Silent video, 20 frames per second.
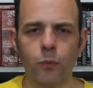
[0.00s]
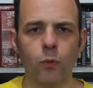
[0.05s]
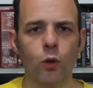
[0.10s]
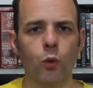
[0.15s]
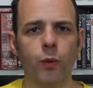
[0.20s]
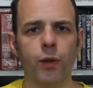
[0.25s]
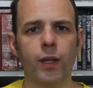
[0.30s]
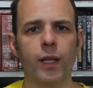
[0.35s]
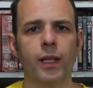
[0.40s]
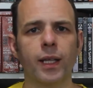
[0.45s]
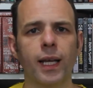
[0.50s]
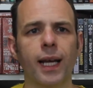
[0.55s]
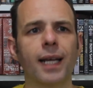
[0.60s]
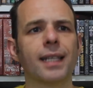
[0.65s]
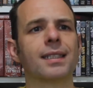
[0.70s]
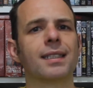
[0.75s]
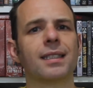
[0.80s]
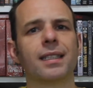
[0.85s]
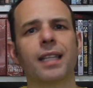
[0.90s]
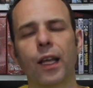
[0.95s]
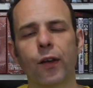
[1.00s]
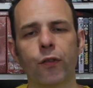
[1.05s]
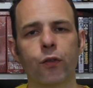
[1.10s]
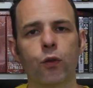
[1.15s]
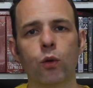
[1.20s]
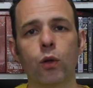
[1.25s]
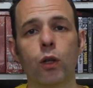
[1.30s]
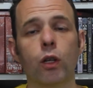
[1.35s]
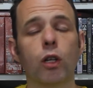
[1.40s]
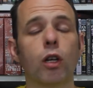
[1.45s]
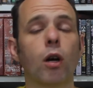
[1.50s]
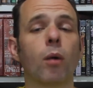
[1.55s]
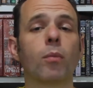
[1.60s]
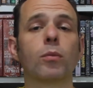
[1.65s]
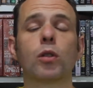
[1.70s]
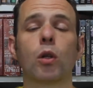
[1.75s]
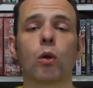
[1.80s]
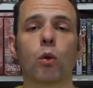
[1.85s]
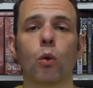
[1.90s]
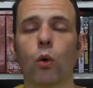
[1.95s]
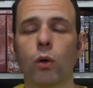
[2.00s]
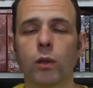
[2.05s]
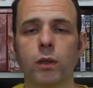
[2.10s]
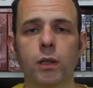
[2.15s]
within his nephew that comes along